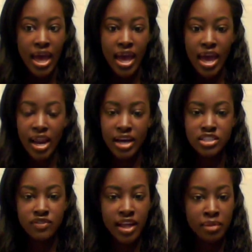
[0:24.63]
And I
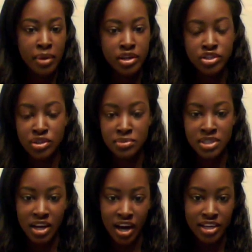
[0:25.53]
just feel like BellaDream
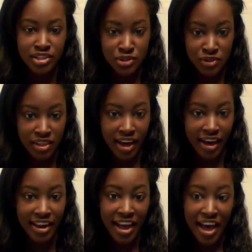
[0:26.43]
did not do
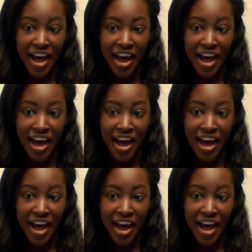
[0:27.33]
that.